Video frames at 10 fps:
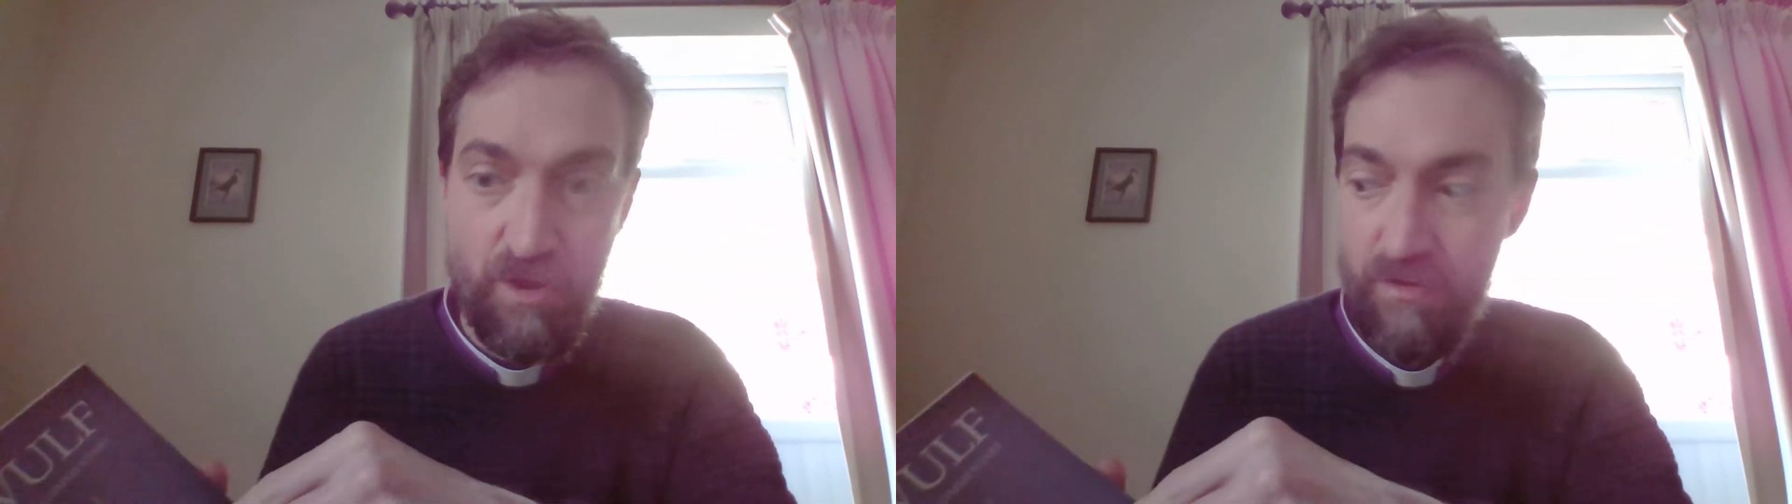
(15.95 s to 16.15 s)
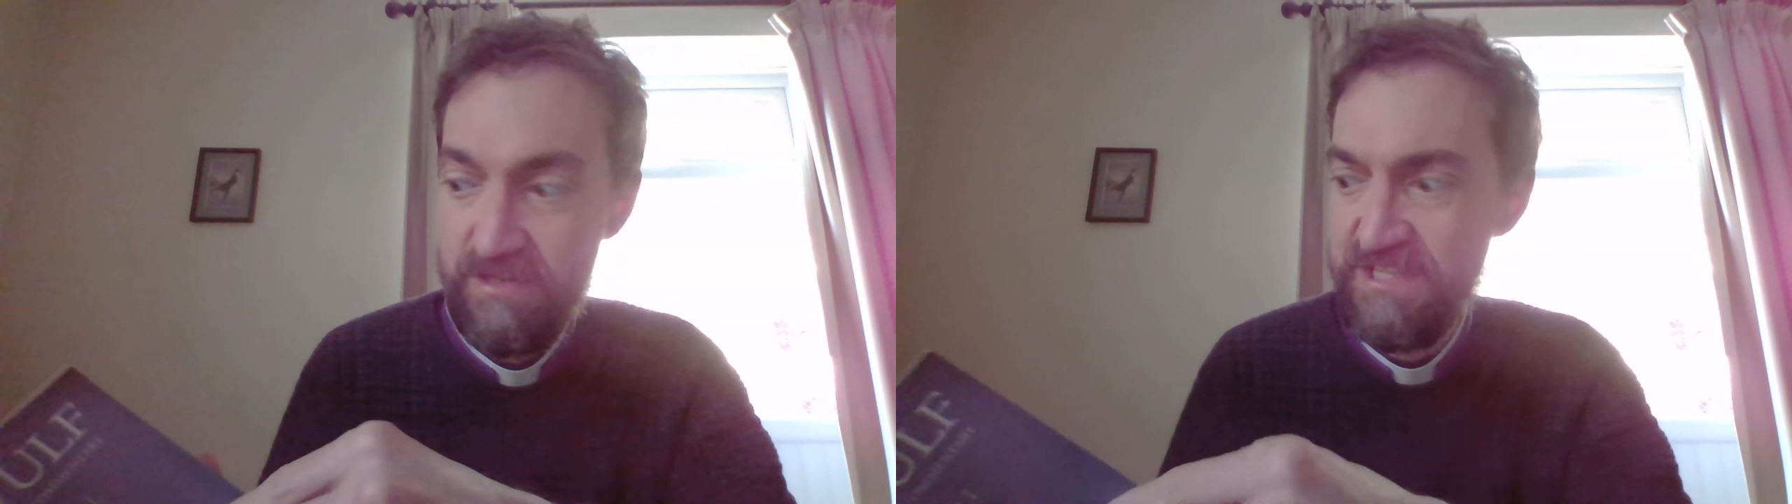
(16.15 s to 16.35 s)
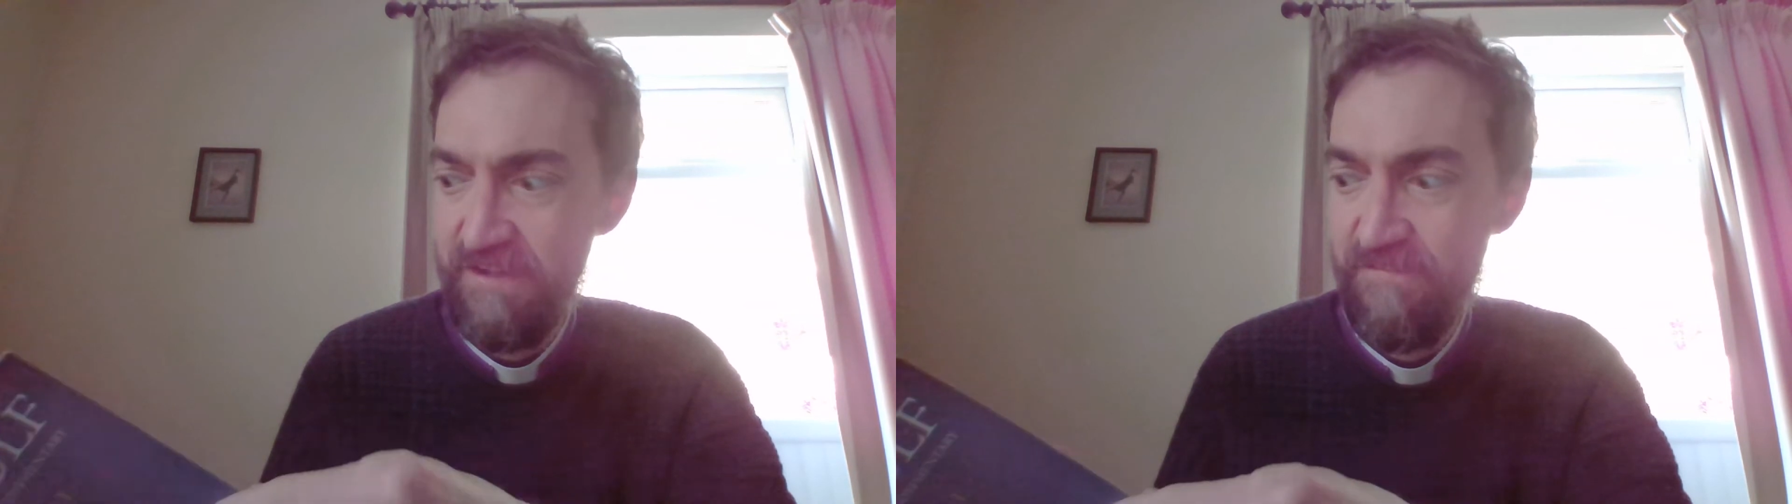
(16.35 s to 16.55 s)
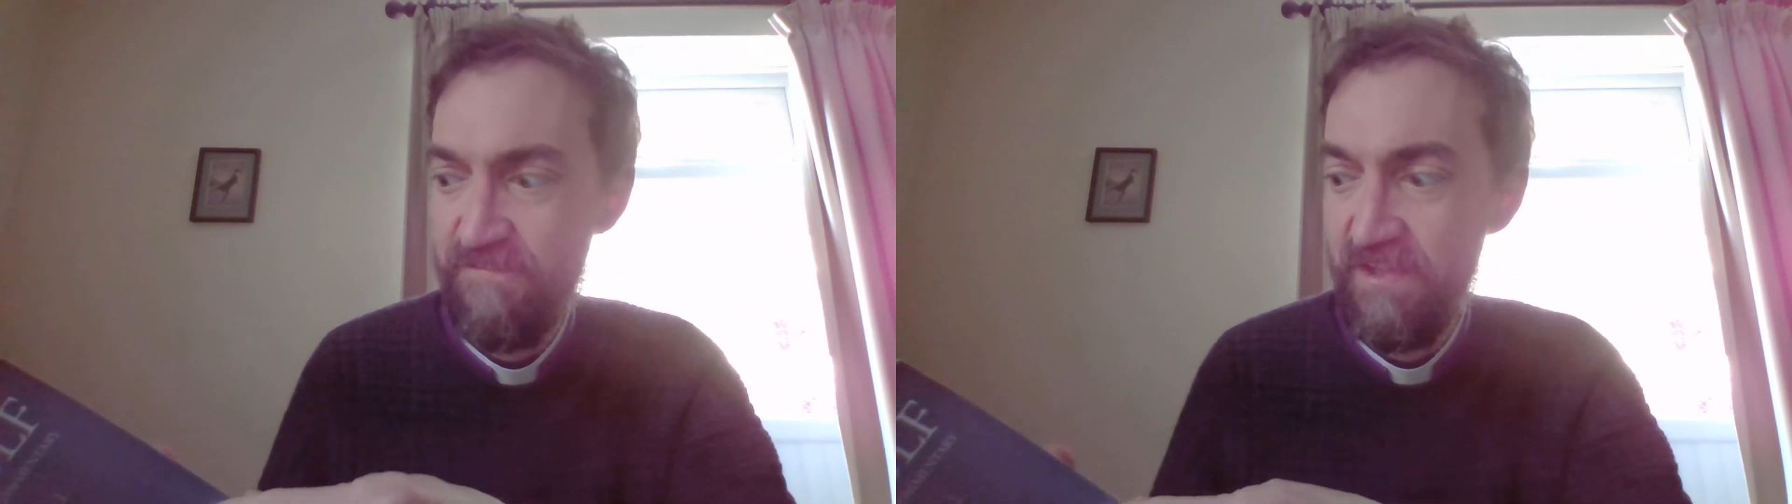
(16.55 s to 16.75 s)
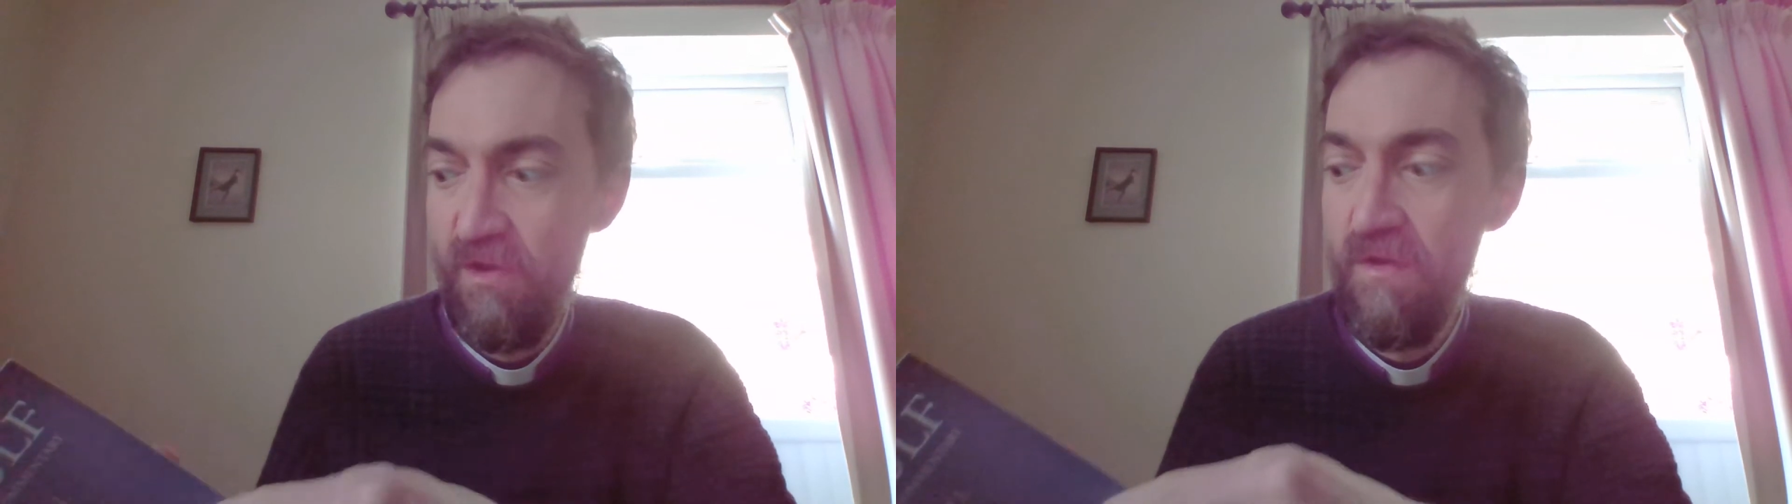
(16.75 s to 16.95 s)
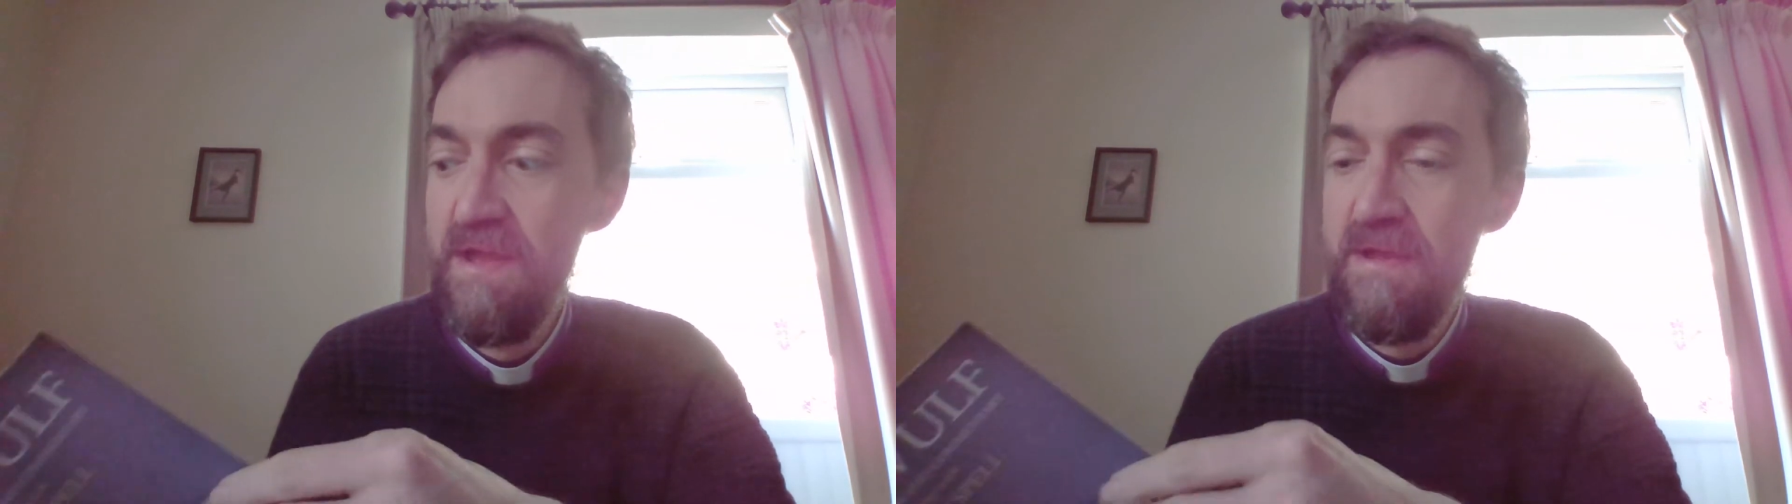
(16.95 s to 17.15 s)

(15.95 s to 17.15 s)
poetic feel,